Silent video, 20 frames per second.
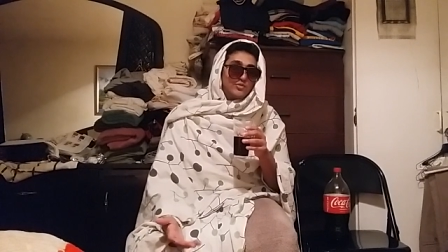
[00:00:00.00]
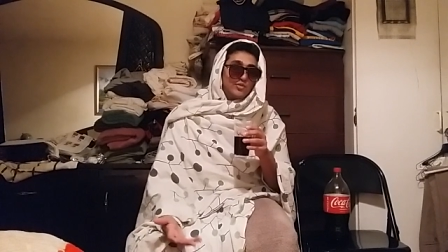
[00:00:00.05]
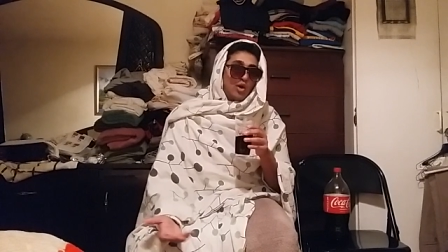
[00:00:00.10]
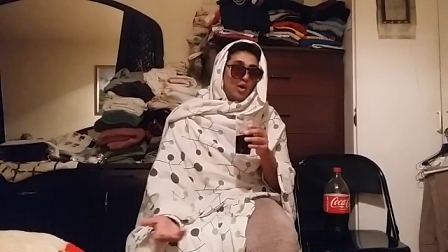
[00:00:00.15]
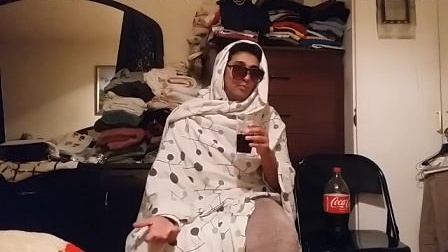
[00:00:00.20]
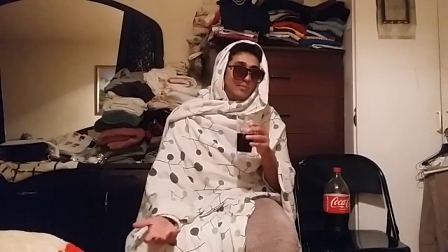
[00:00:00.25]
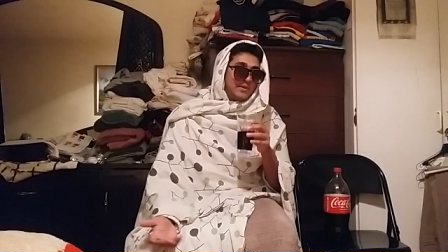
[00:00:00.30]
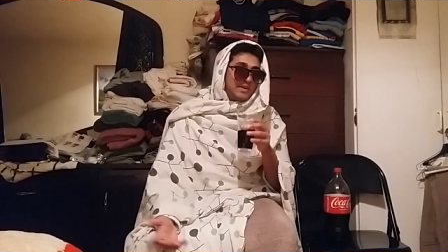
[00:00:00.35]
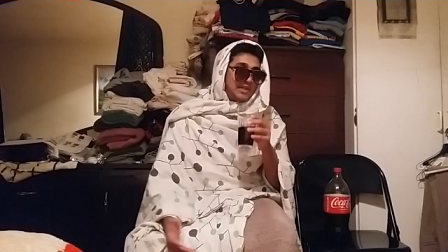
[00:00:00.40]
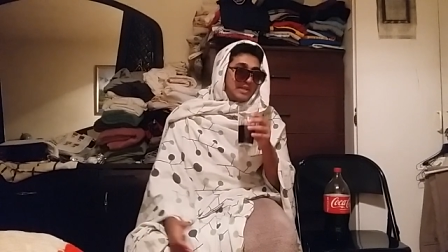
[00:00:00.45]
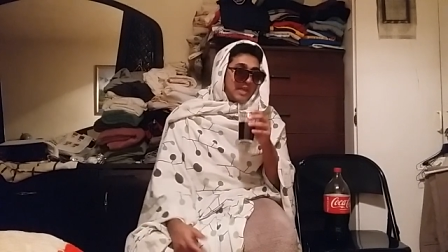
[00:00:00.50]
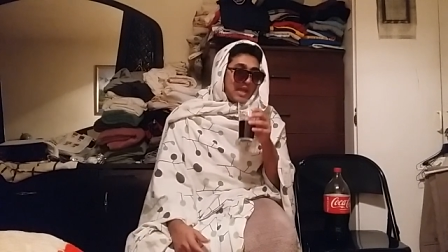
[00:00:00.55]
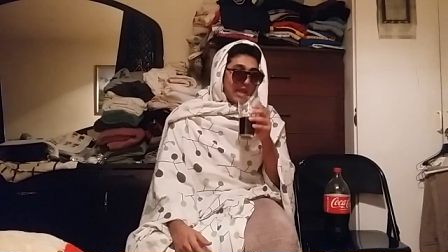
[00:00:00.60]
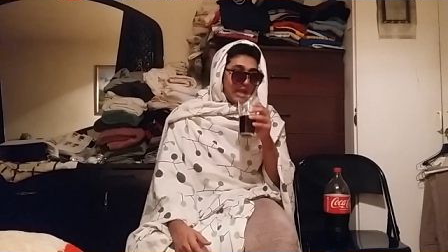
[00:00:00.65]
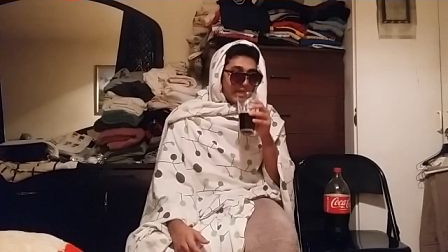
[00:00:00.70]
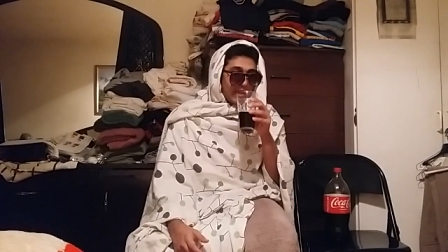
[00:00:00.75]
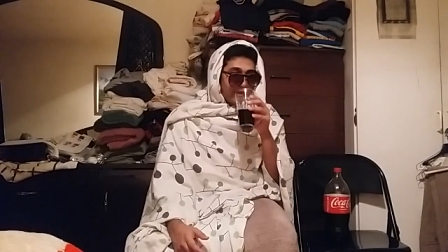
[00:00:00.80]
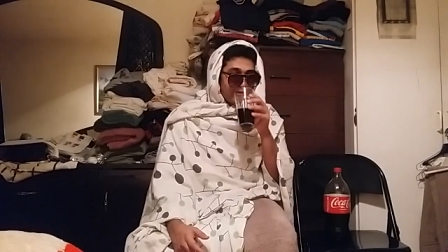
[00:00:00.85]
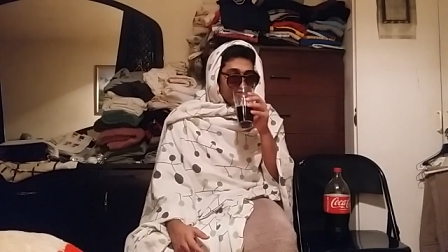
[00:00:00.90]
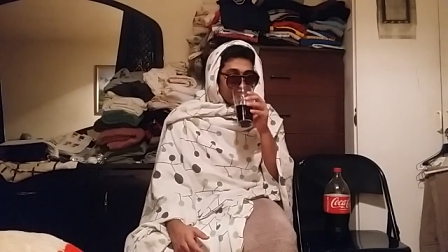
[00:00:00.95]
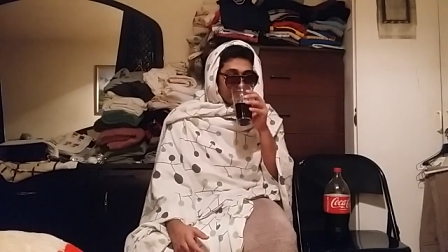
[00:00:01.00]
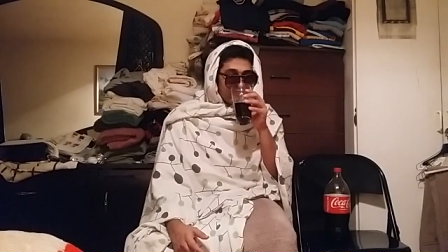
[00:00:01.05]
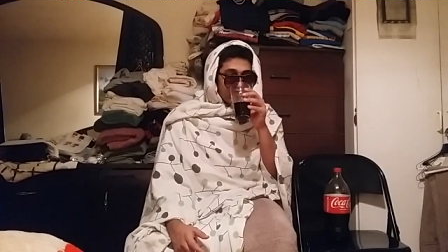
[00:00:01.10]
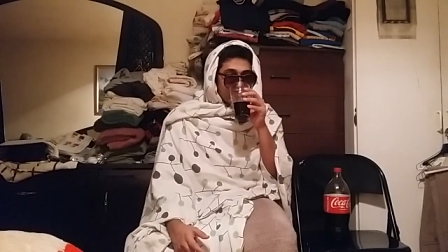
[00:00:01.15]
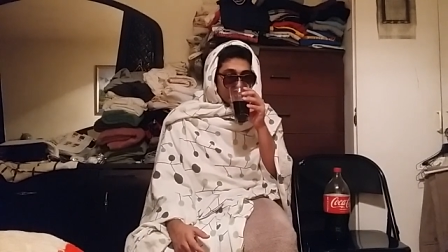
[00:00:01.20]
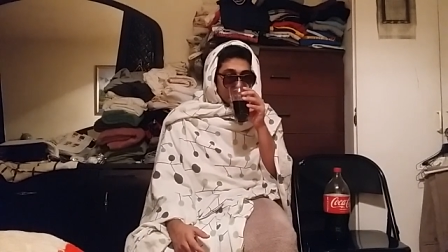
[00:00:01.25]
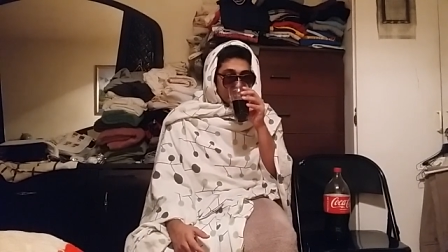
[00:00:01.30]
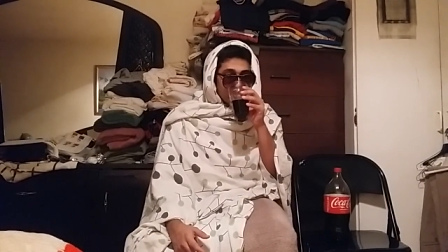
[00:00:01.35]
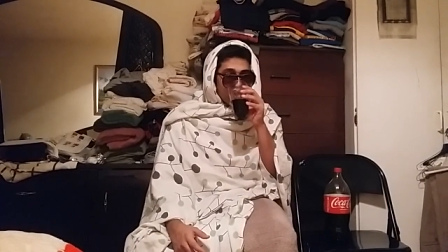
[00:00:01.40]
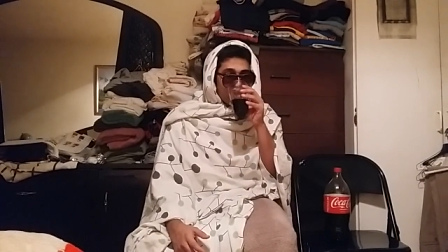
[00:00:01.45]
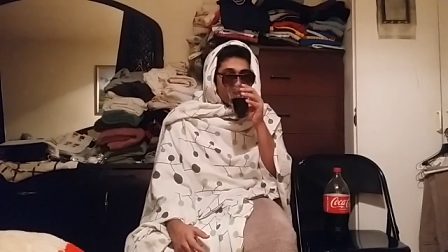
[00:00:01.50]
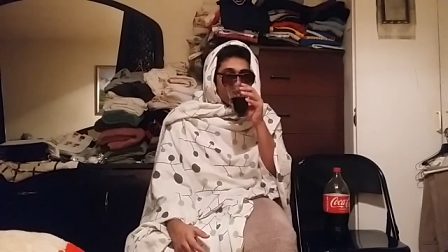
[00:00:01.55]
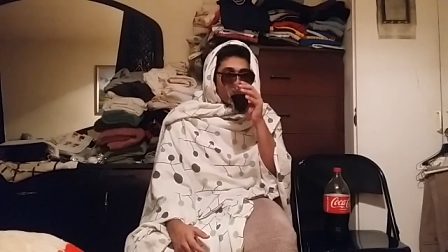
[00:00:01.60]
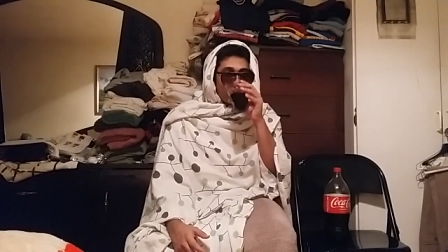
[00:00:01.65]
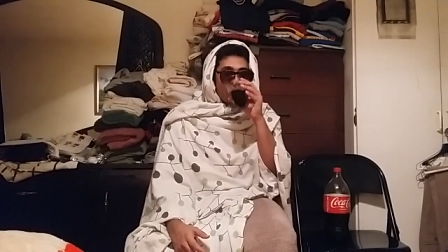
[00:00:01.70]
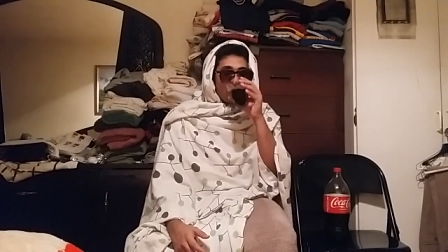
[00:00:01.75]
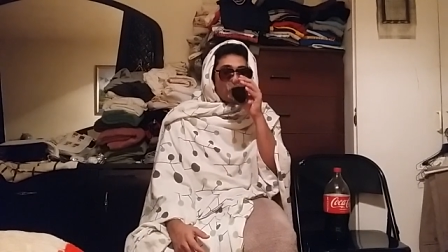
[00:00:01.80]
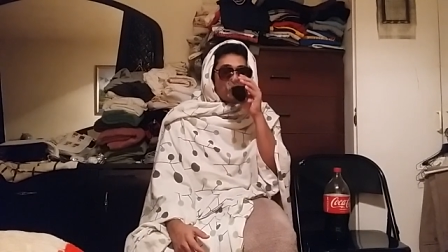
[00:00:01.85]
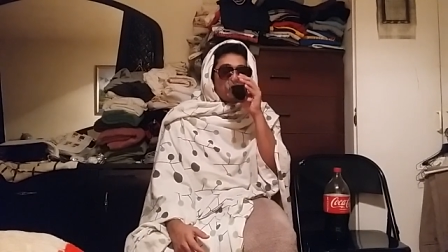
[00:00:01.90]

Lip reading: don't be gay, I don't fucking know.